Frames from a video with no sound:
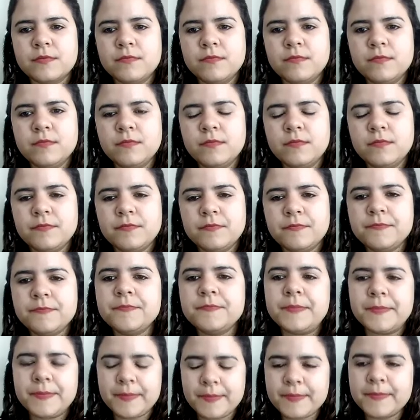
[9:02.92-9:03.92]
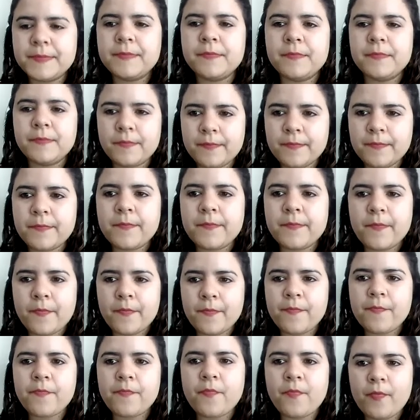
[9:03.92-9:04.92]

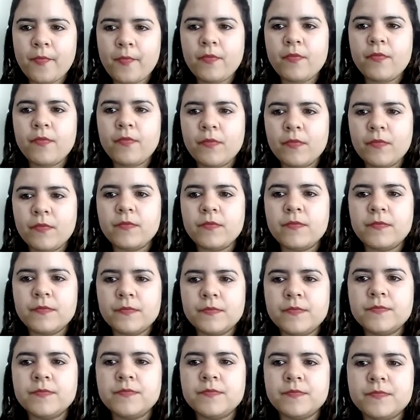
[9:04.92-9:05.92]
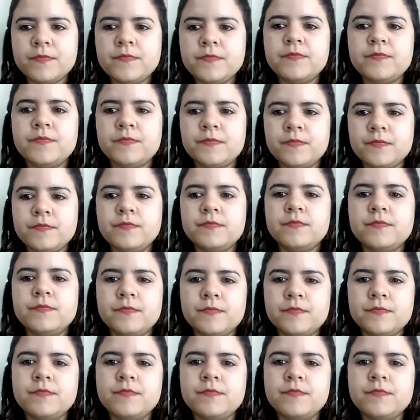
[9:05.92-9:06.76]
[no speech]